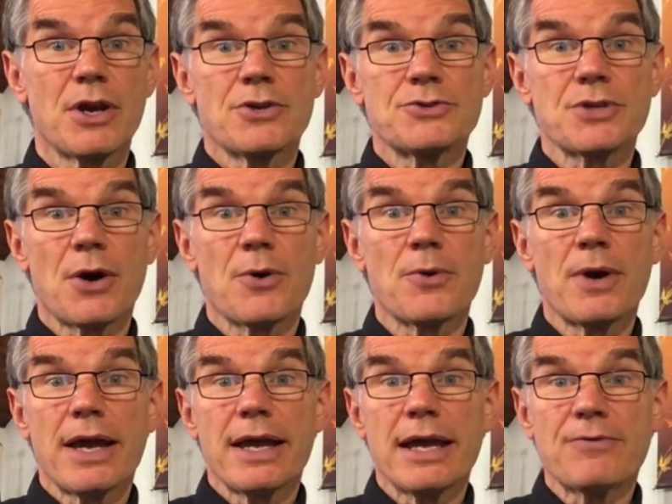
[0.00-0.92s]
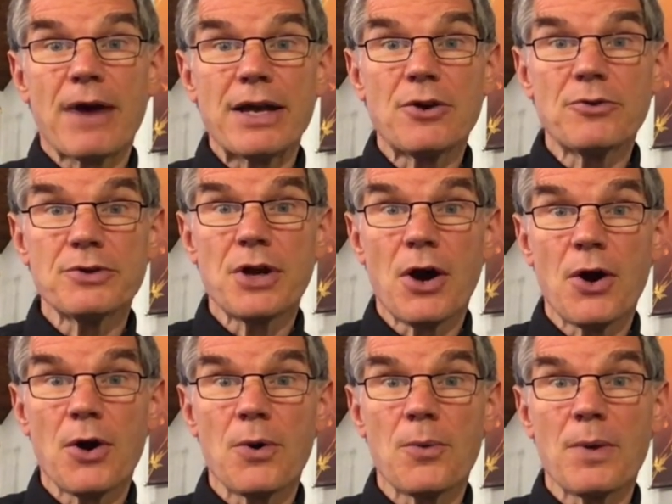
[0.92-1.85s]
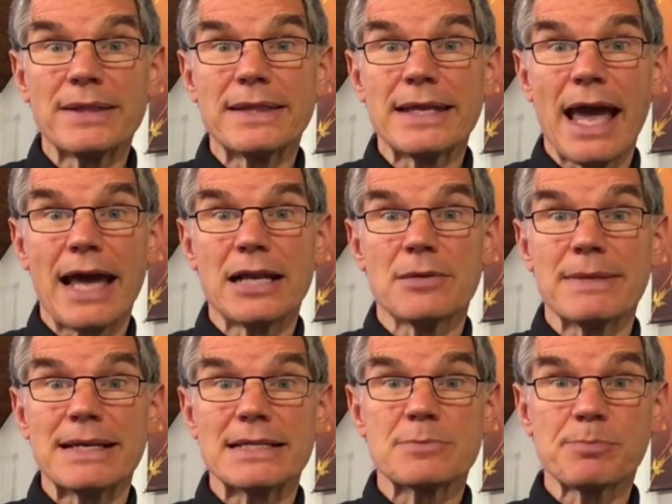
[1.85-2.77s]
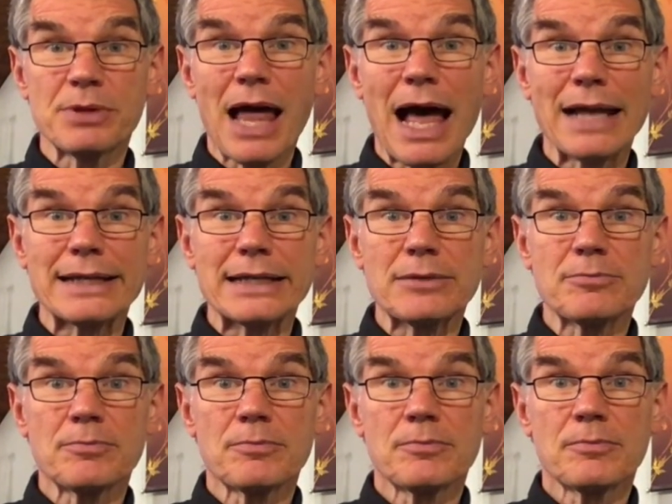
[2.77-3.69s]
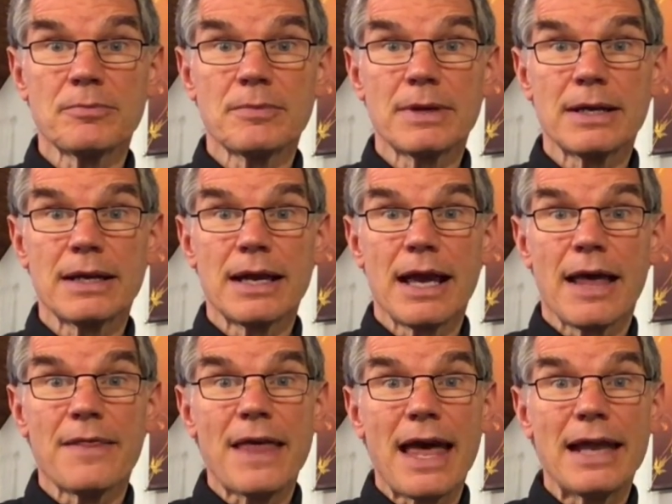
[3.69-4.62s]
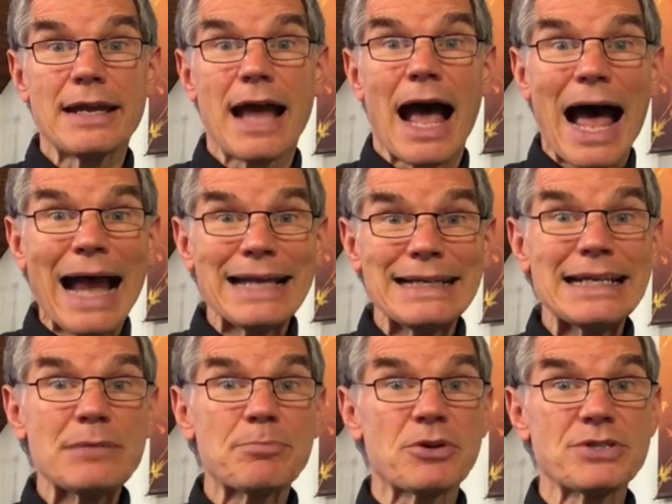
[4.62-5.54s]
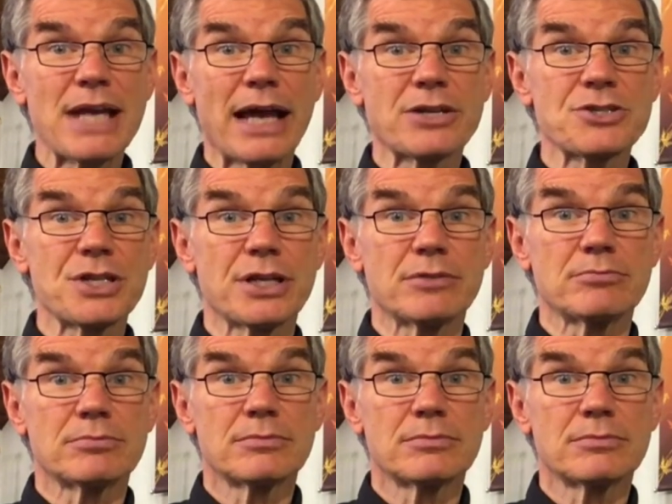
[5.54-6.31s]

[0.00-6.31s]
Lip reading: So, if I don't know what the enemy is plotting, then I need protection.